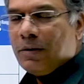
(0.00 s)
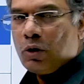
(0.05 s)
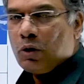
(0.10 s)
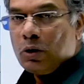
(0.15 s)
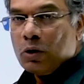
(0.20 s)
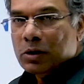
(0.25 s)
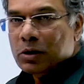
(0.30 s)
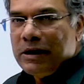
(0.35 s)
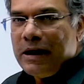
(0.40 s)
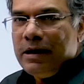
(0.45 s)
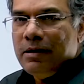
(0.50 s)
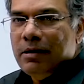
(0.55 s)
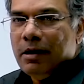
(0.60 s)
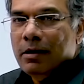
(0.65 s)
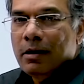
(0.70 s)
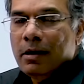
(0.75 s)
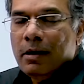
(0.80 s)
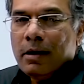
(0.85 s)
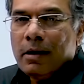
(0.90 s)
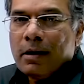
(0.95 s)
So you see
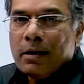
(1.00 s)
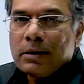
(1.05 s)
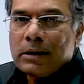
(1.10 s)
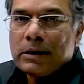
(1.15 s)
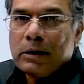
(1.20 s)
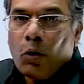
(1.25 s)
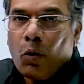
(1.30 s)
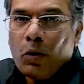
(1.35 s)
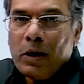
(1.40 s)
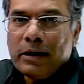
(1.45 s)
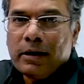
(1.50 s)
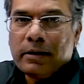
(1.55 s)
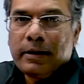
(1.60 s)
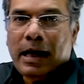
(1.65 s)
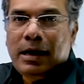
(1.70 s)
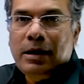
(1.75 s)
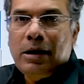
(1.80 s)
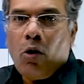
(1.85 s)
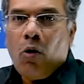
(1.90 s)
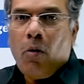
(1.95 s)
the slowly the
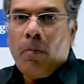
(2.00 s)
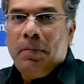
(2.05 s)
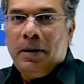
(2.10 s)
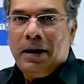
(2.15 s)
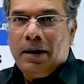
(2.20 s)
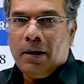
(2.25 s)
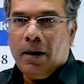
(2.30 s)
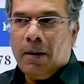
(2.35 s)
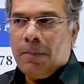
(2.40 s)
delta opening